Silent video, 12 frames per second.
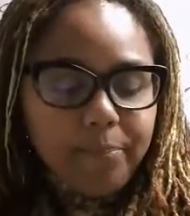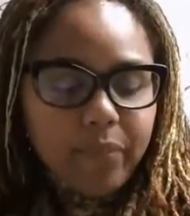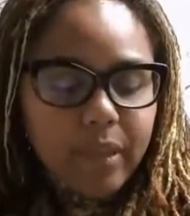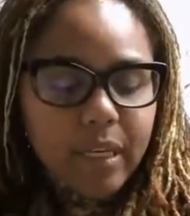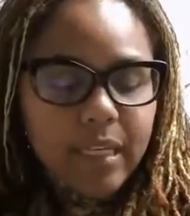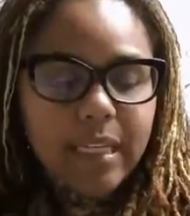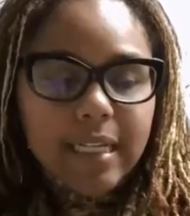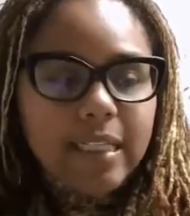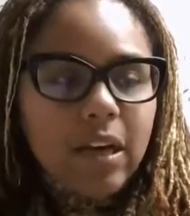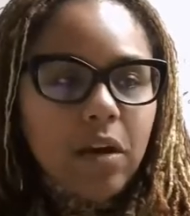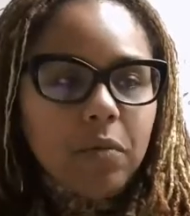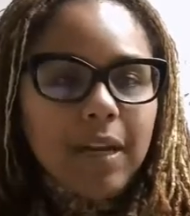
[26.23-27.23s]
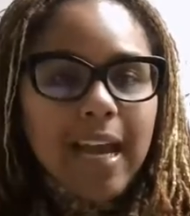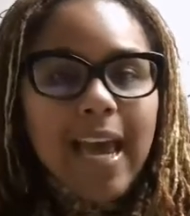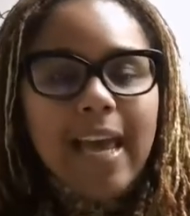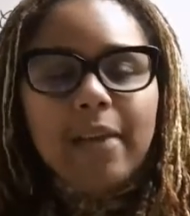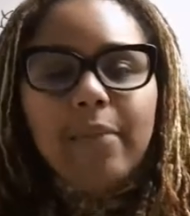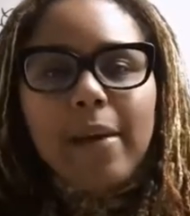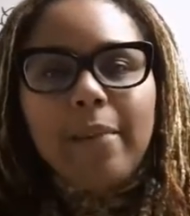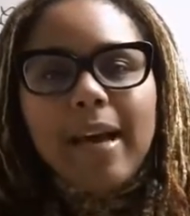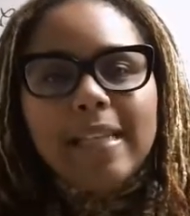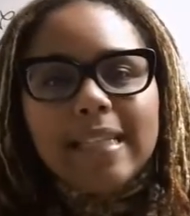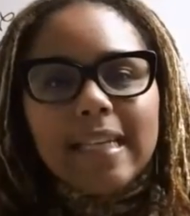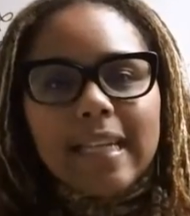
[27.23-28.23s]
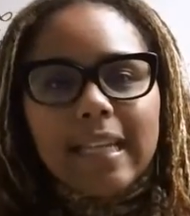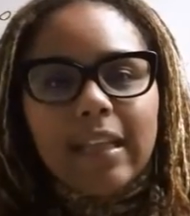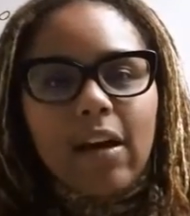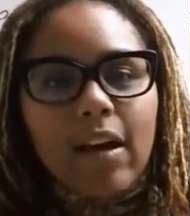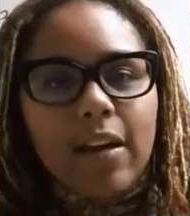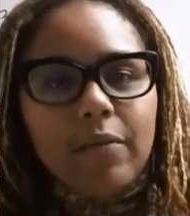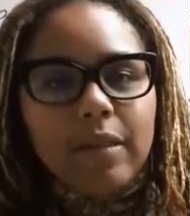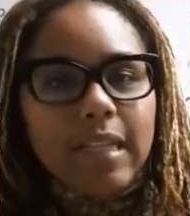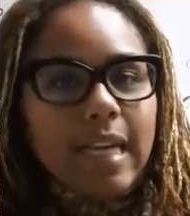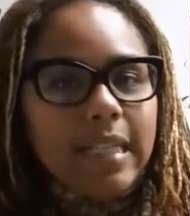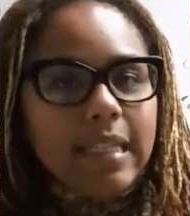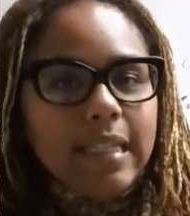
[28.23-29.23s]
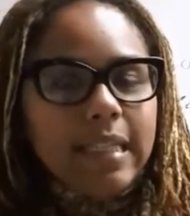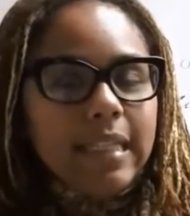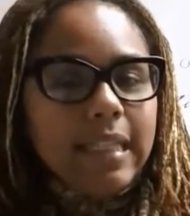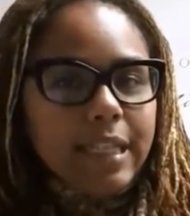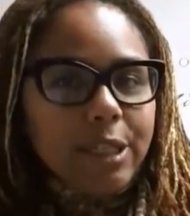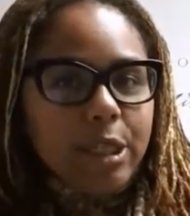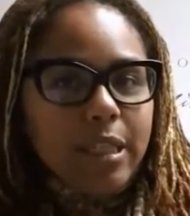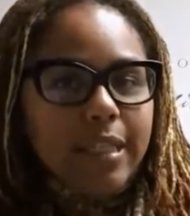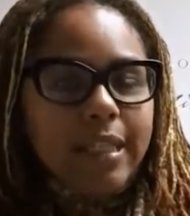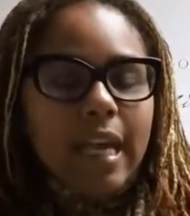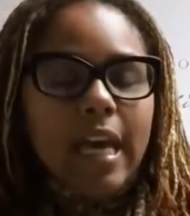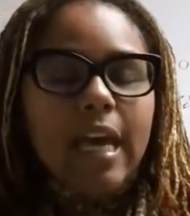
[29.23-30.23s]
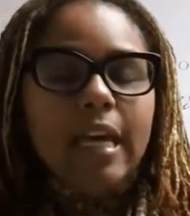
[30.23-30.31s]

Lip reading: because I saw what I had in my basket and thought it would taste delicious.